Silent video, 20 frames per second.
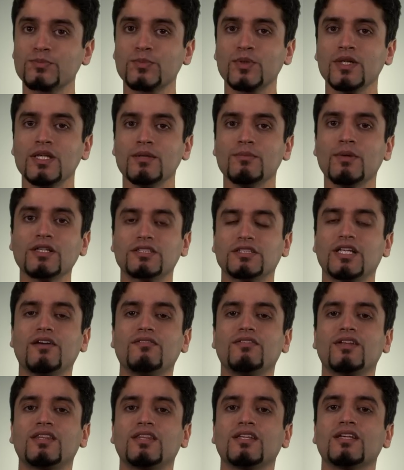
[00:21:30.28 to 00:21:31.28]
pretty much
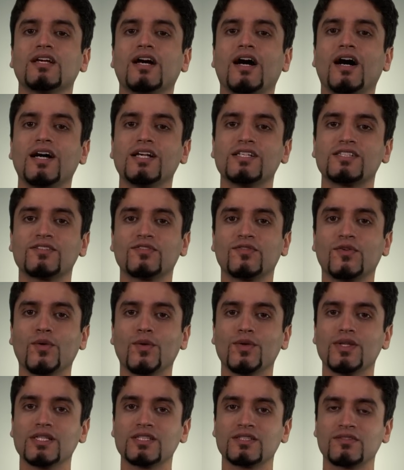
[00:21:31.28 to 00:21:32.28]
everything, guys,
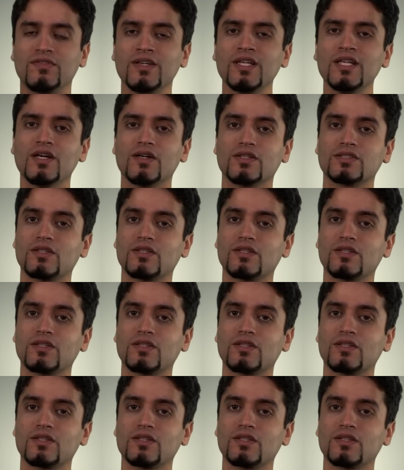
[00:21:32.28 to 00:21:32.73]
for this video.